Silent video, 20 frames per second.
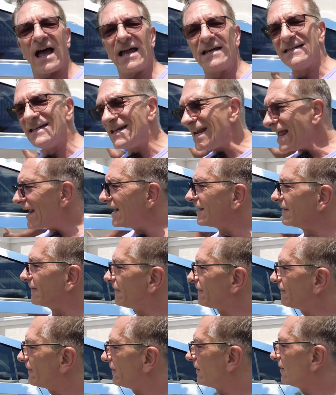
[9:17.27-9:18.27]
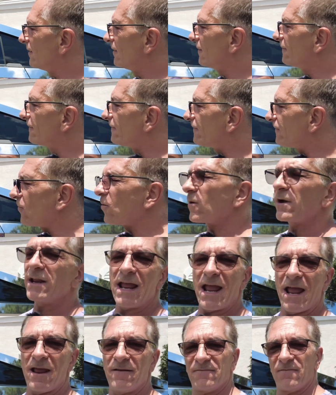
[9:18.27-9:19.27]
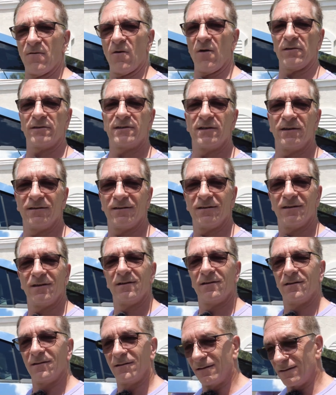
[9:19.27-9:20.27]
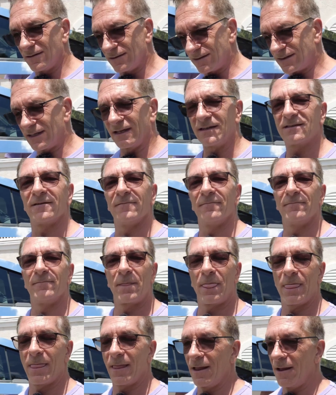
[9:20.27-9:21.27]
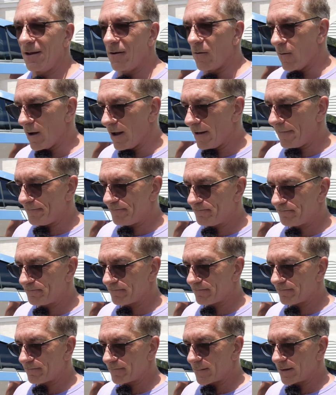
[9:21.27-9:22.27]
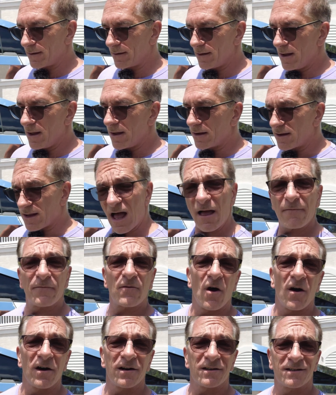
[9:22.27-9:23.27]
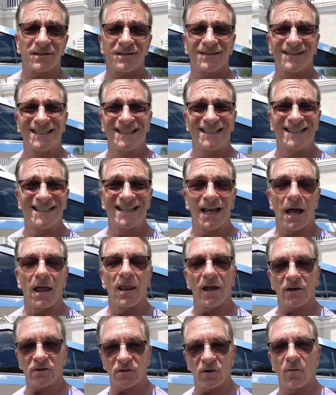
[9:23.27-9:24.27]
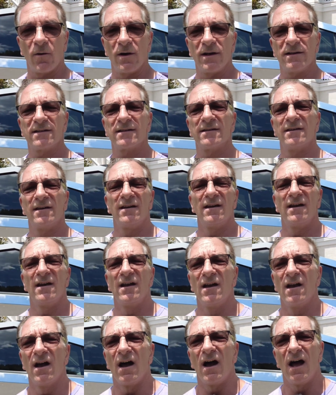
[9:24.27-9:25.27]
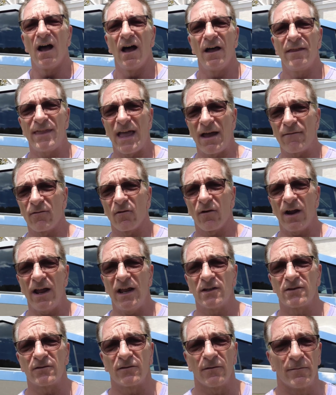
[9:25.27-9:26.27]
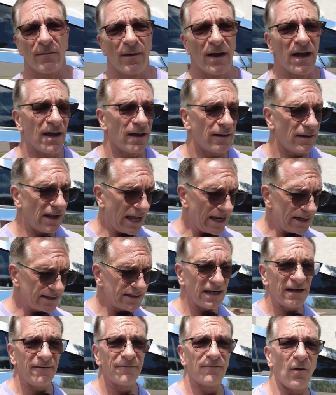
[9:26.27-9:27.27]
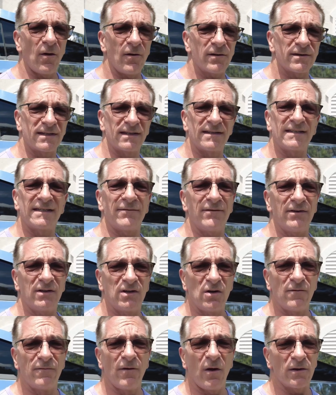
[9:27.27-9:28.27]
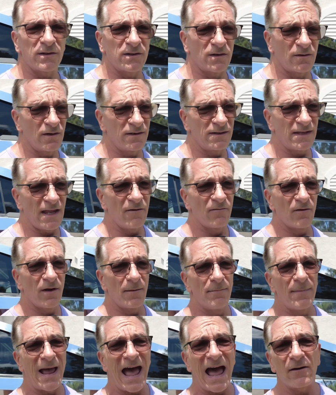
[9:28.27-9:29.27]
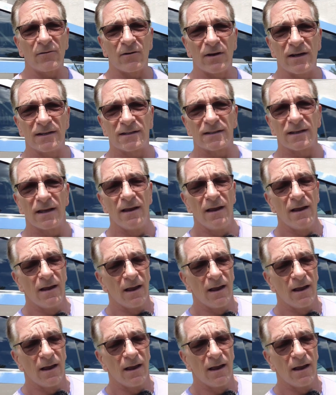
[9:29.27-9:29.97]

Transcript: a native 48 volt system? Well, golf carts, electric ones, they have a range from 18 volts to 72 volts because they run batteries